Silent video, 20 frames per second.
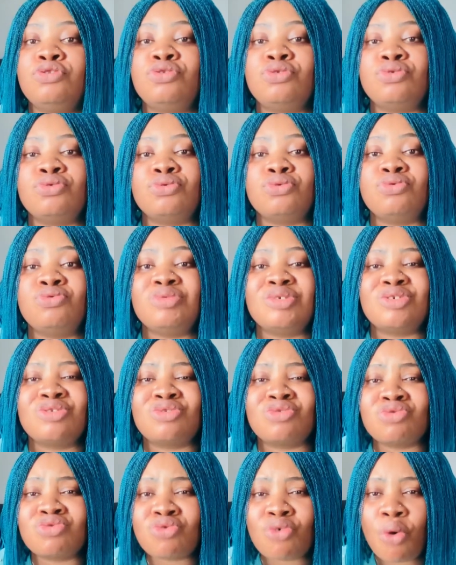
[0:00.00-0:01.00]
to
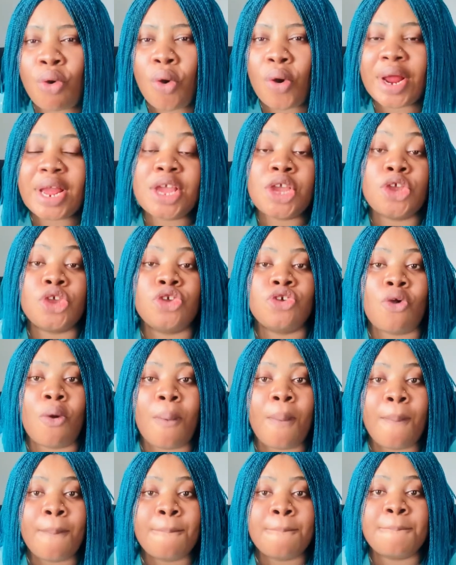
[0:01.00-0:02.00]
destroy your
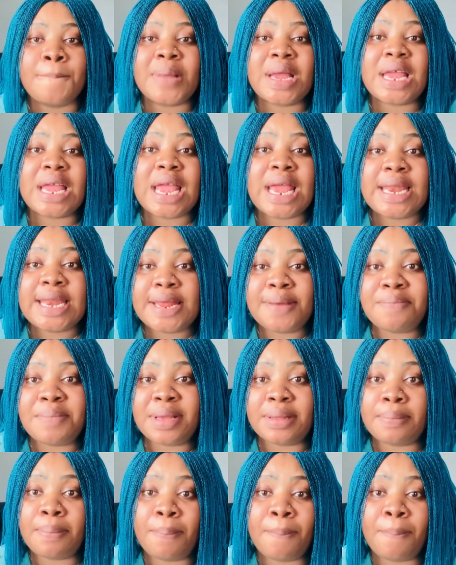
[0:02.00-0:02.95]
enemy